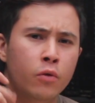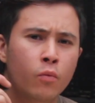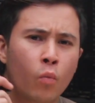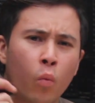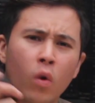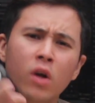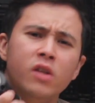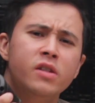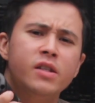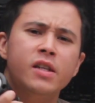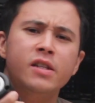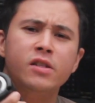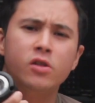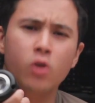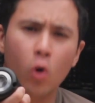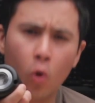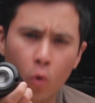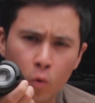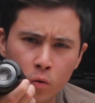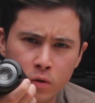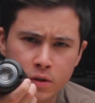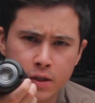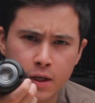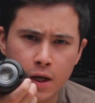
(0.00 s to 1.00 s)
once it's
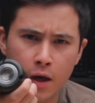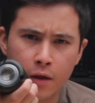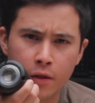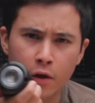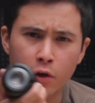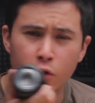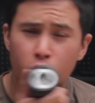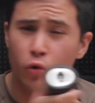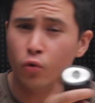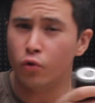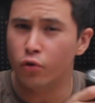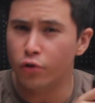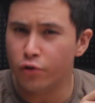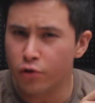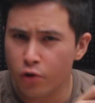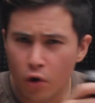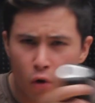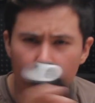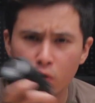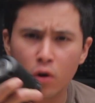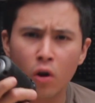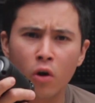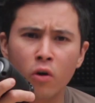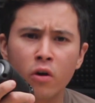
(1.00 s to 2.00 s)
all together, you'll
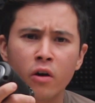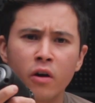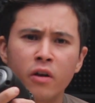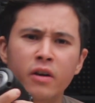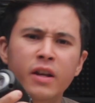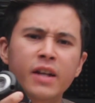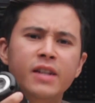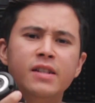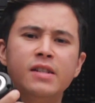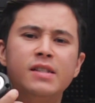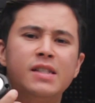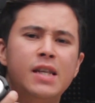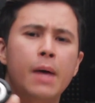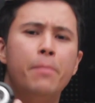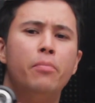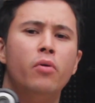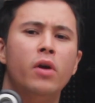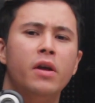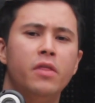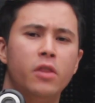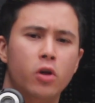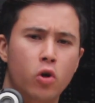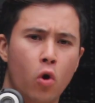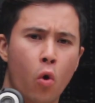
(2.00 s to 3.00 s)
no longer need to
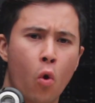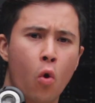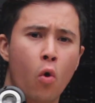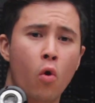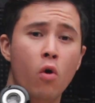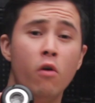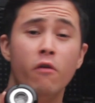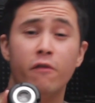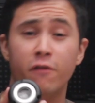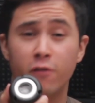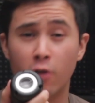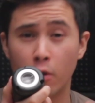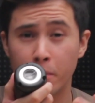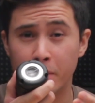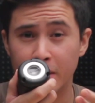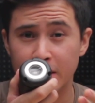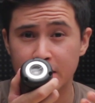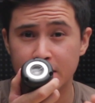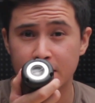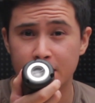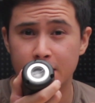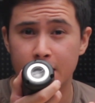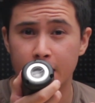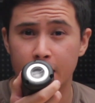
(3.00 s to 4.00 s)
separate the core from
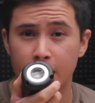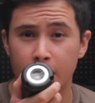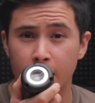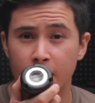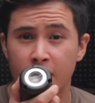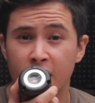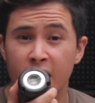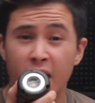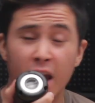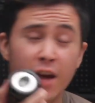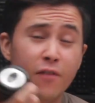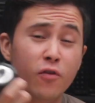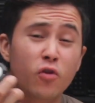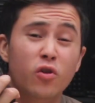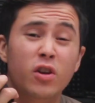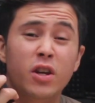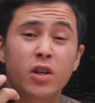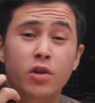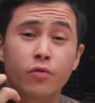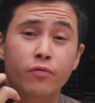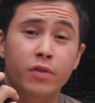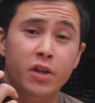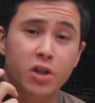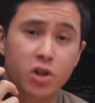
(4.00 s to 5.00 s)
its skin if you
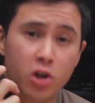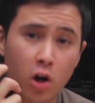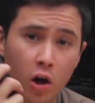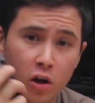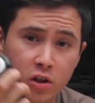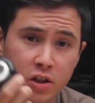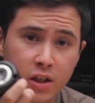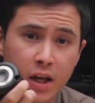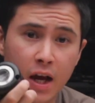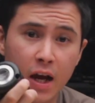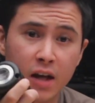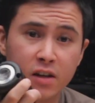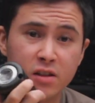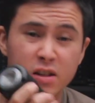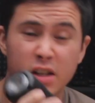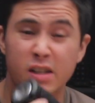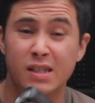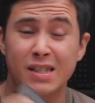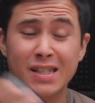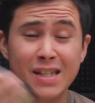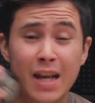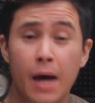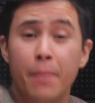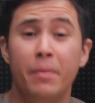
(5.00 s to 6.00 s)
need to recharge gas.
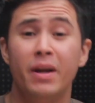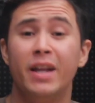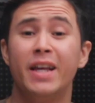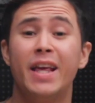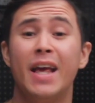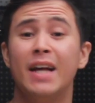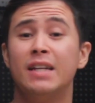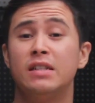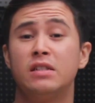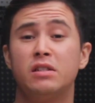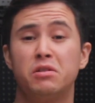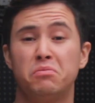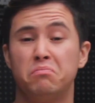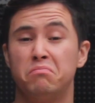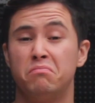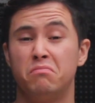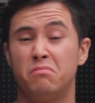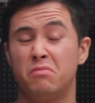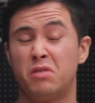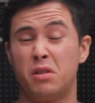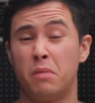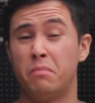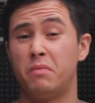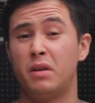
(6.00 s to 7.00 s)
Just slam it against
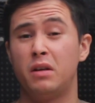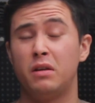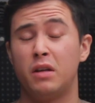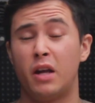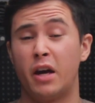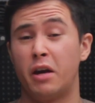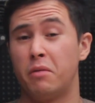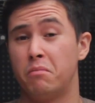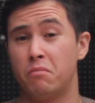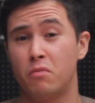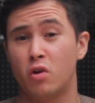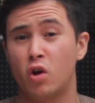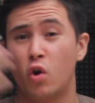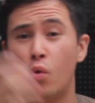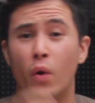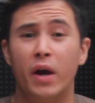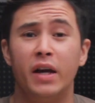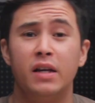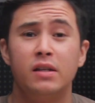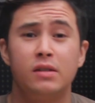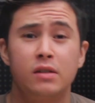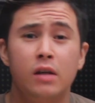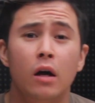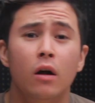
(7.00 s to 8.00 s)
something like
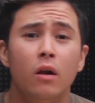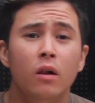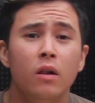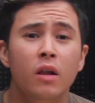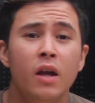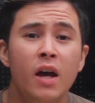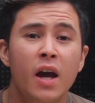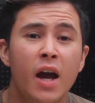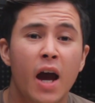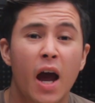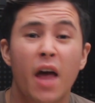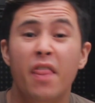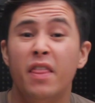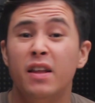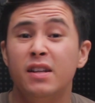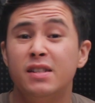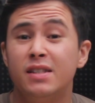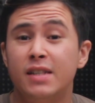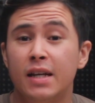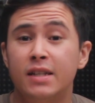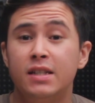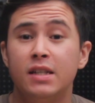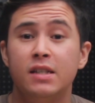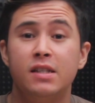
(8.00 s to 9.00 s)
Quake's skull and then
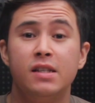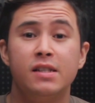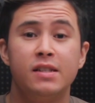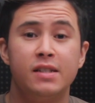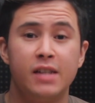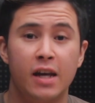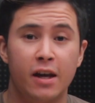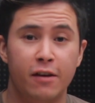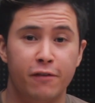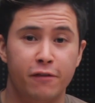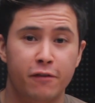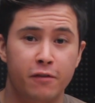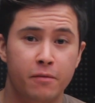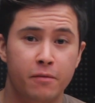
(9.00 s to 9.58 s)
set it to safe.